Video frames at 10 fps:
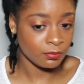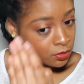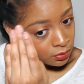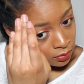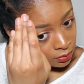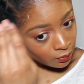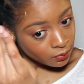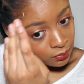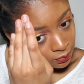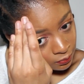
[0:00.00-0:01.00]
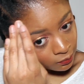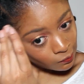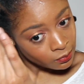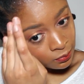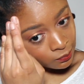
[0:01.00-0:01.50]
in front of my
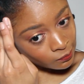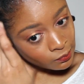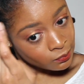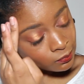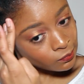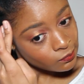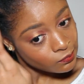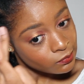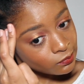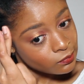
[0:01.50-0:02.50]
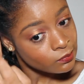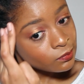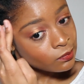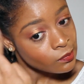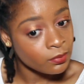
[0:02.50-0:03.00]
hairline. Normally I lay my
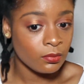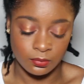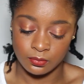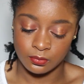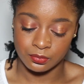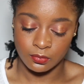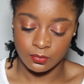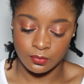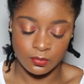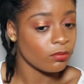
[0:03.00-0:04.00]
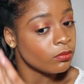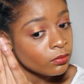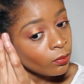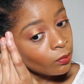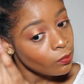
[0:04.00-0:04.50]
wigs without
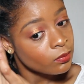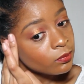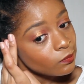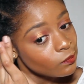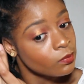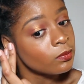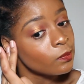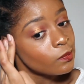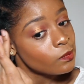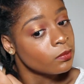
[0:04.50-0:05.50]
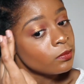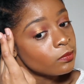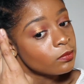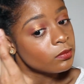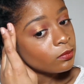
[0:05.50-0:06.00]
my makeup on, but
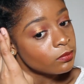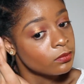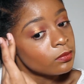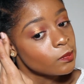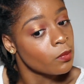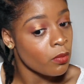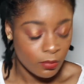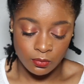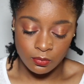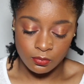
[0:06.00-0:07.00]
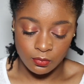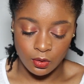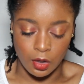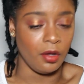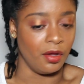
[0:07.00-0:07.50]
that day I
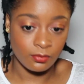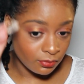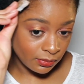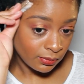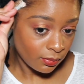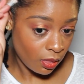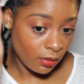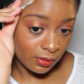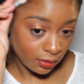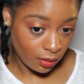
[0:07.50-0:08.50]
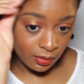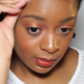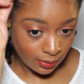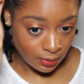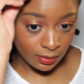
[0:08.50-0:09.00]
went to church in the morning,
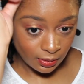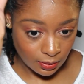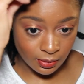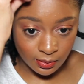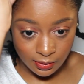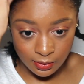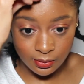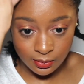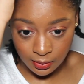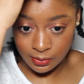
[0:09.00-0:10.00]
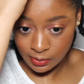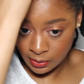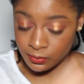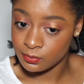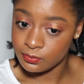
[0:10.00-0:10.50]
so yeah, I
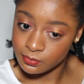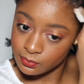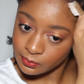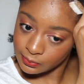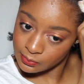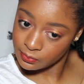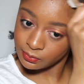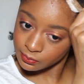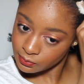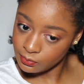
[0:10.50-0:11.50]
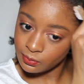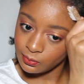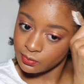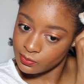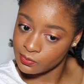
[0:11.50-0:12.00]
had to just wipe the makeup
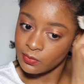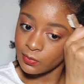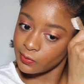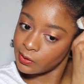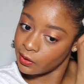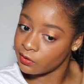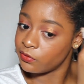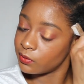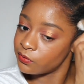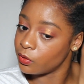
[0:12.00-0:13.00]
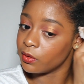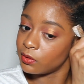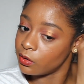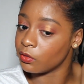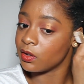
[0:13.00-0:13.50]
off. And yeah, I'm
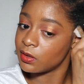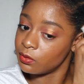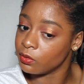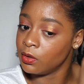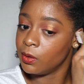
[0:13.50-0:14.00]
just laying my